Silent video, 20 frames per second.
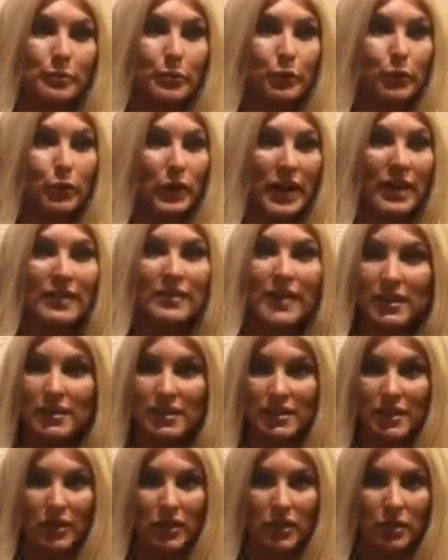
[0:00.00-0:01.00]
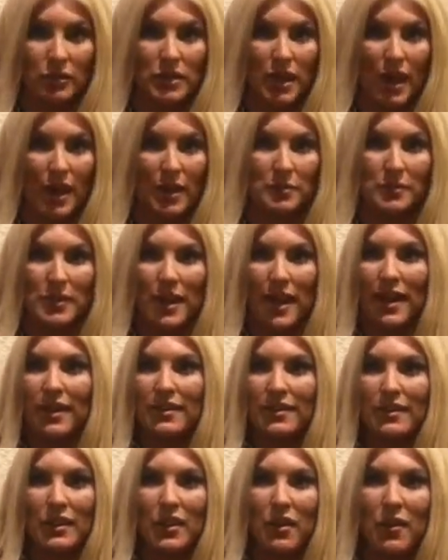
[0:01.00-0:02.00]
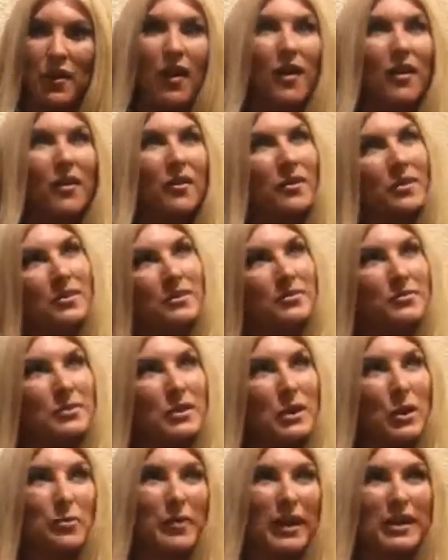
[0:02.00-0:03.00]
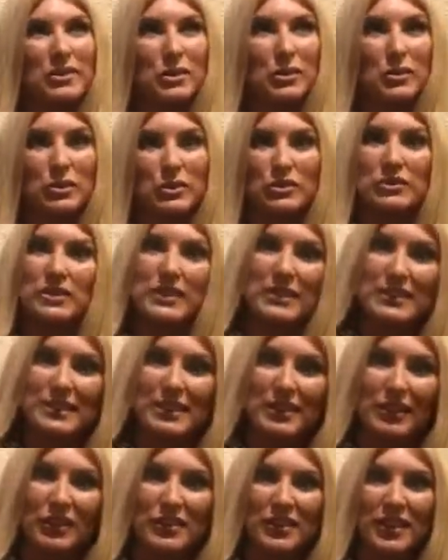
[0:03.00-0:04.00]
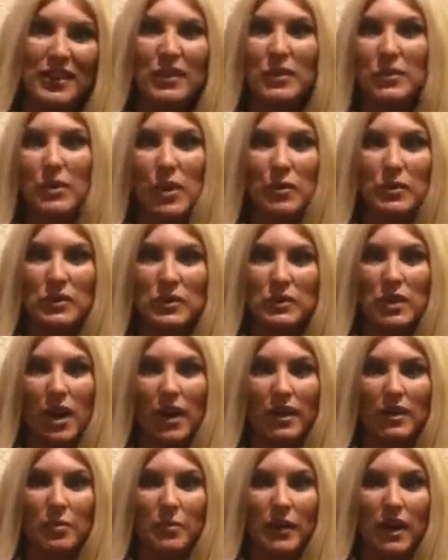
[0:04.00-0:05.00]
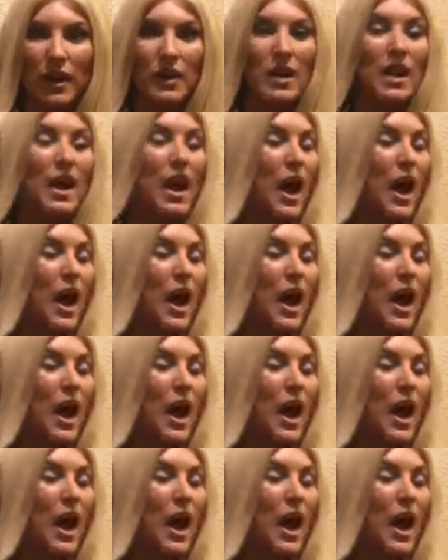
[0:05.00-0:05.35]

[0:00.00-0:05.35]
break that stereotype that, you know, oh, you know, pageant girls are ditzy or they don't know what they're talking about.